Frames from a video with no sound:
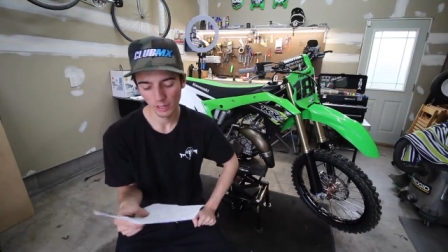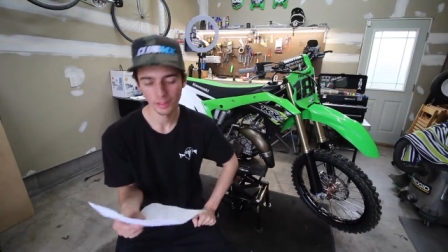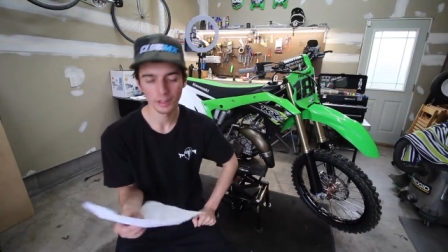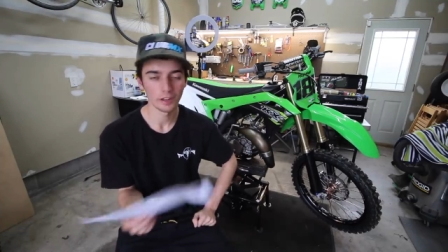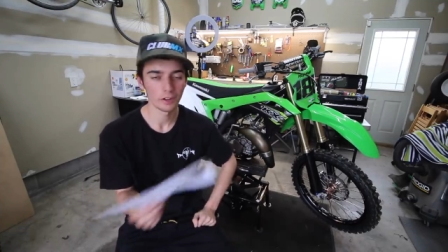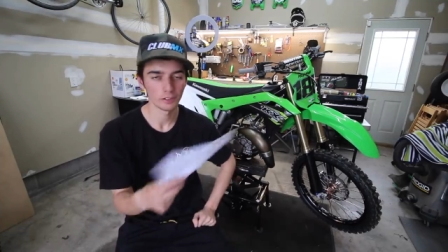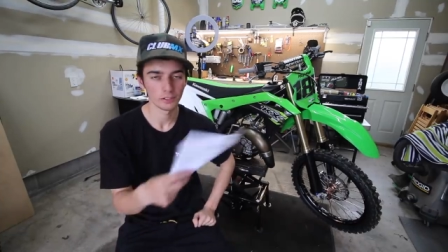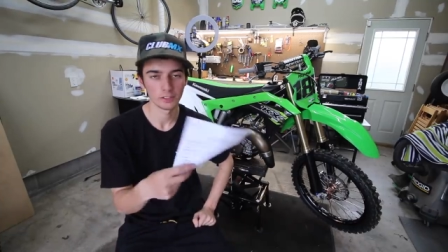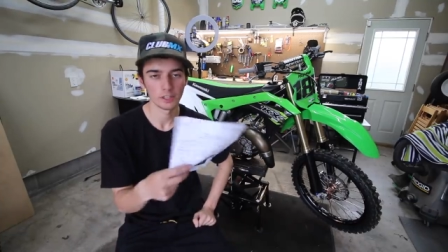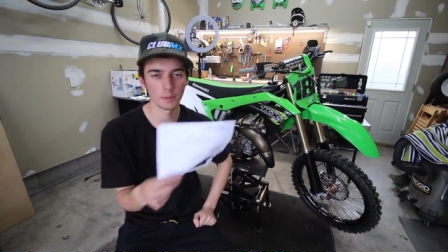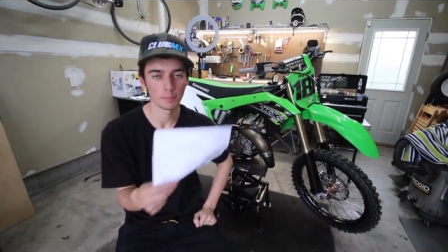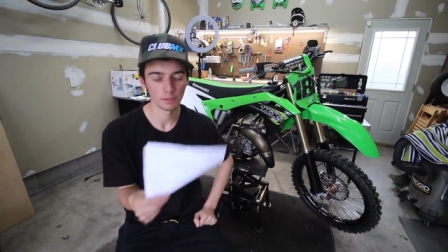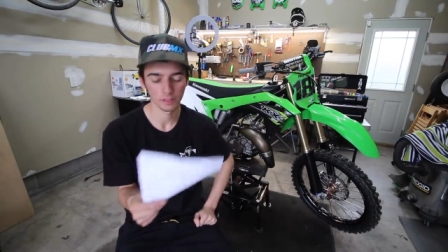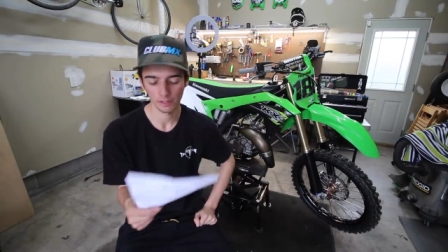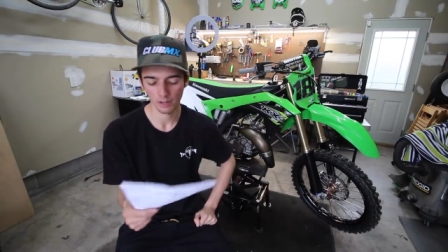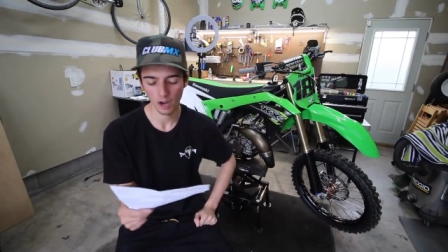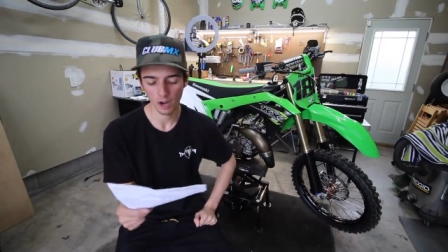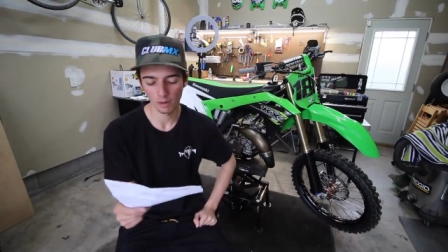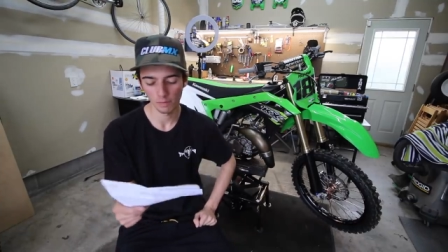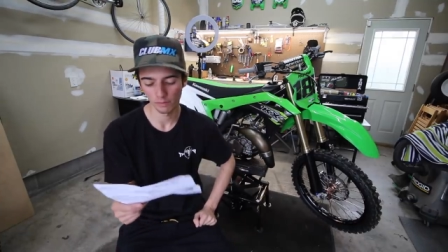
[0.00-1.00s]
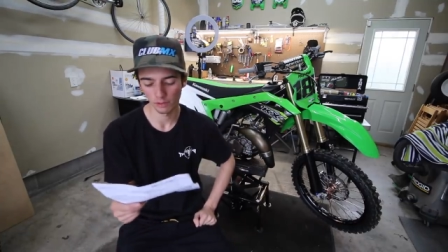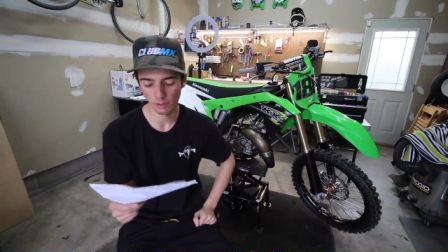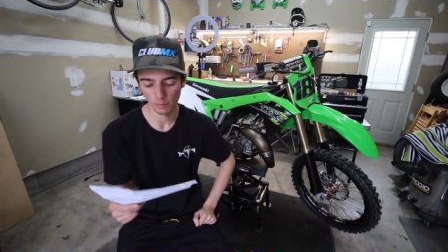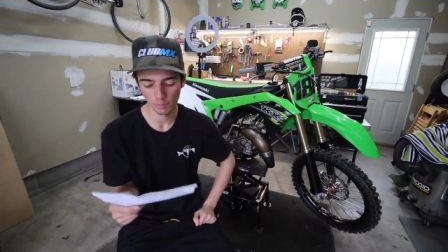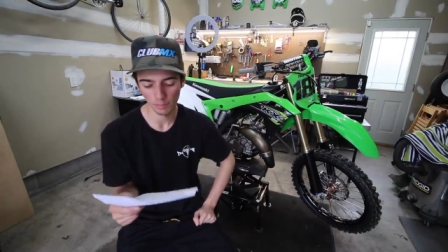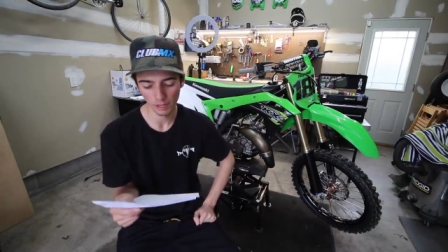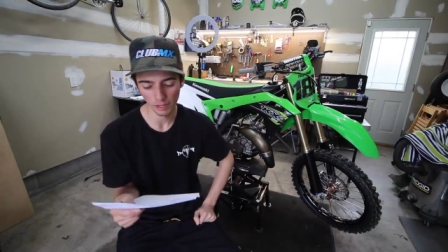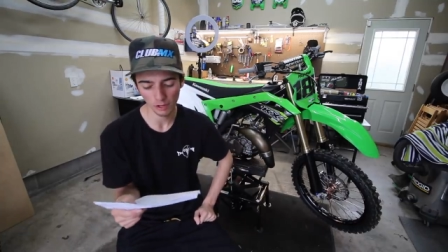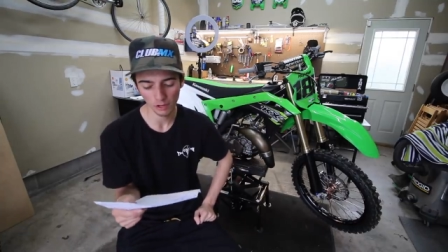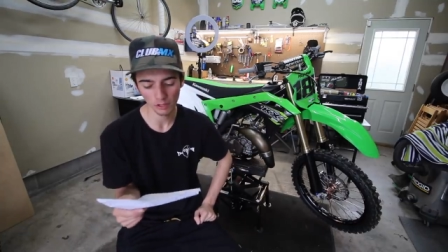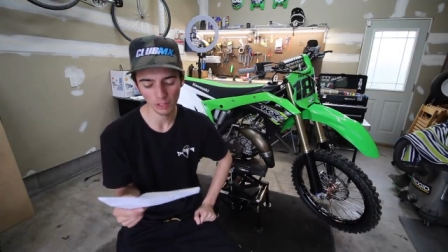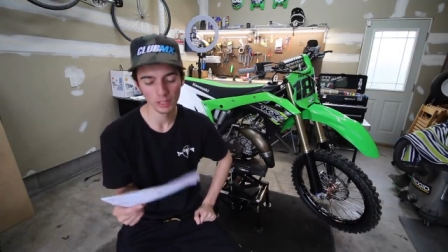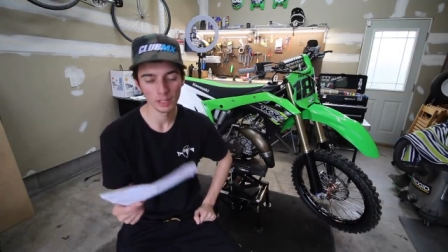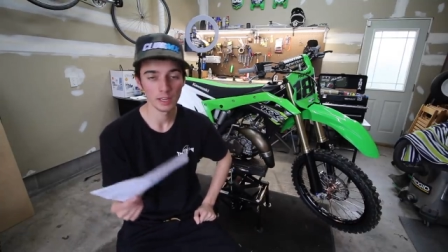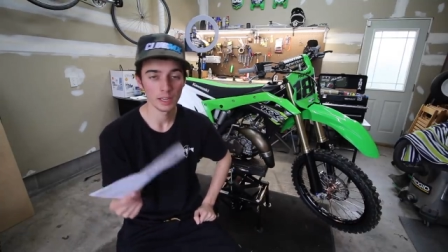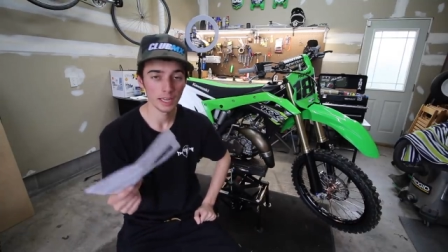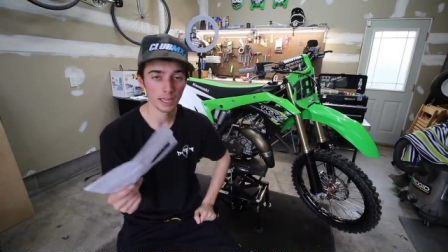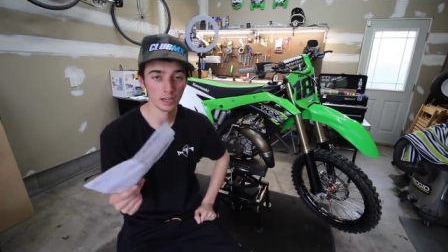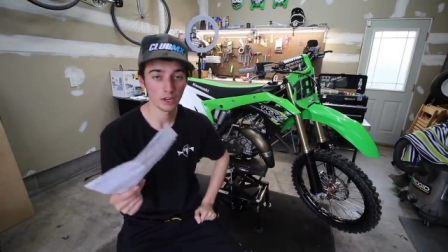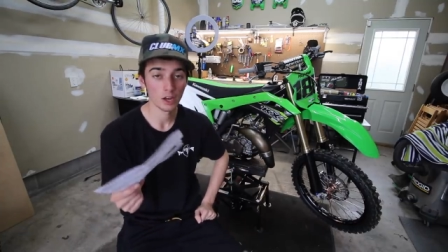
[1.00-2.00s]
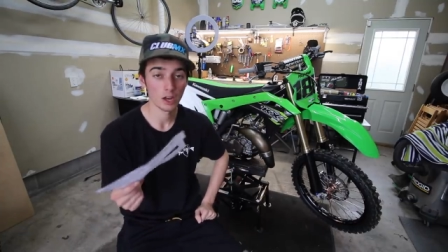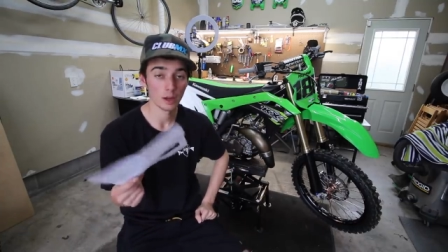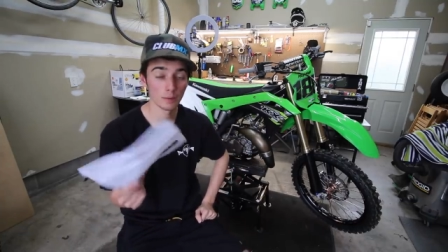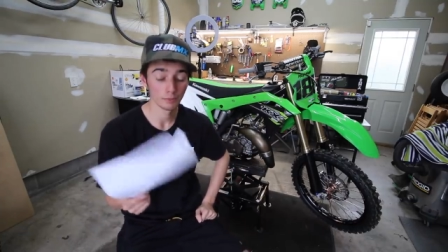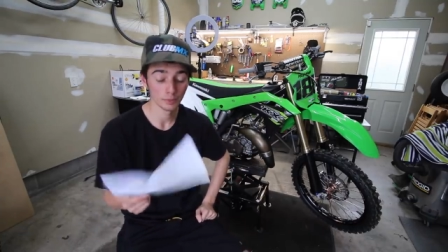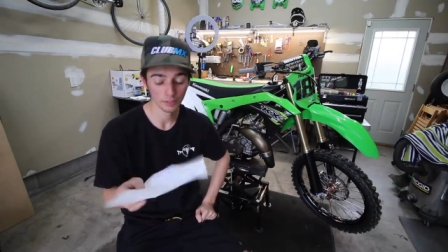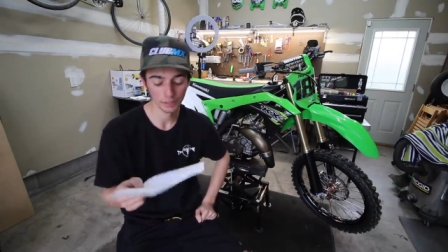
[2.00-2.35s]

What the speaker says: They hooked it up with the carb for the build, and I'm